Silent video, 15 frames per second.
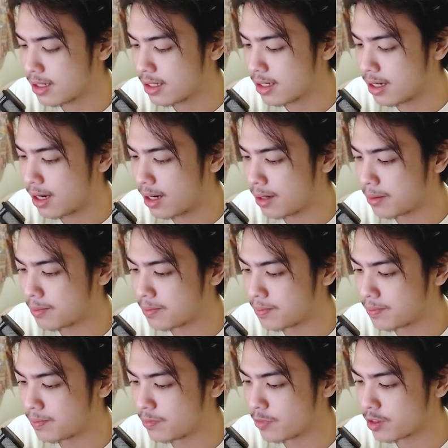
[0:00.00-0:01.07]
what
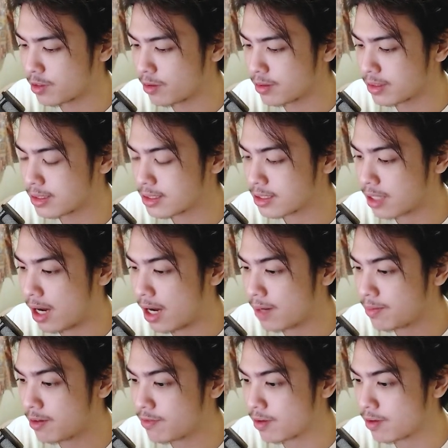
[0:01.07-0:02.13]
do you call this, copy
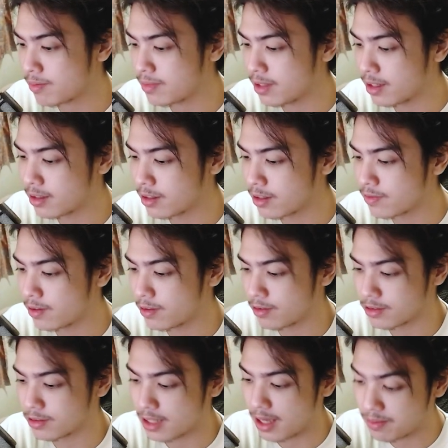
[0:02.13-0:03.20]
from the other photos
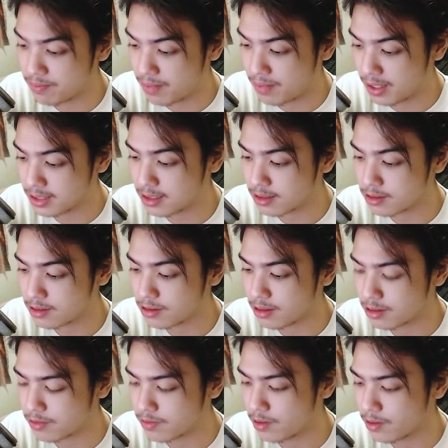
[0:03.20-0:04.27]
and paste it to other
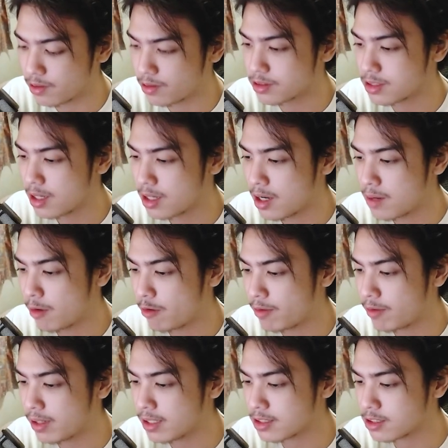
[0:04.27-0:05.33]
photos. What we
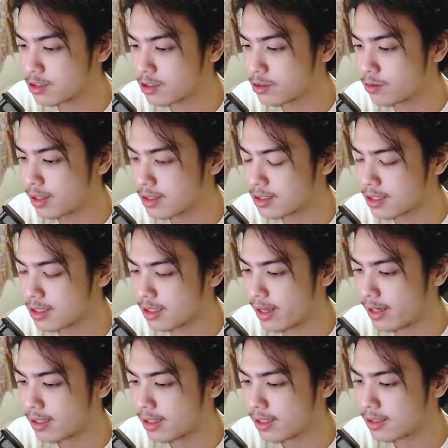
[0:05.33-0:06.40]
can just do and
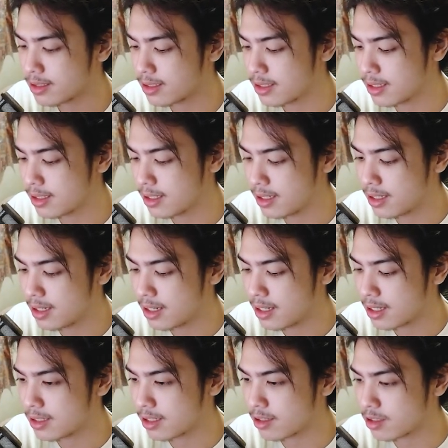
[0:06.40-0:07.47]
select,
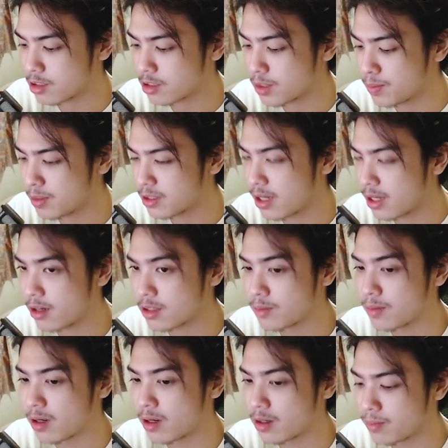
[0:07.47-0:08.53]
click on the triple dot on the
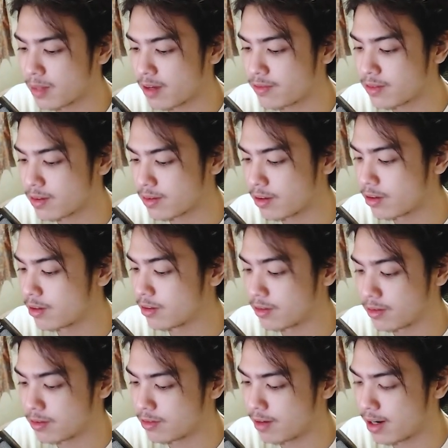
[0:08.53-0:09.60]
bottom left of, or
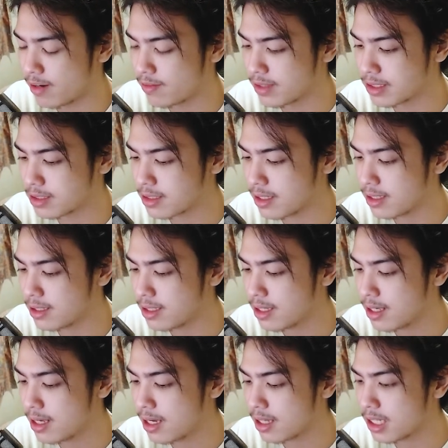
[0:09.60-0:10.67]
right of the screen,
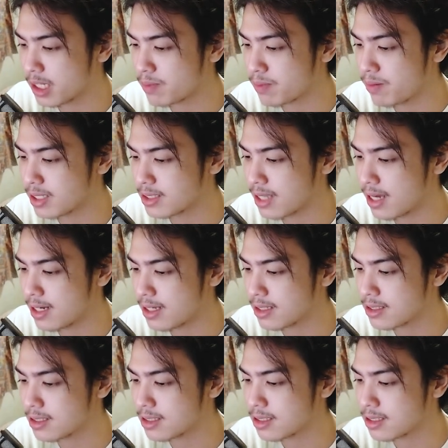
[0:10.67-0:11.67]
click paste edits,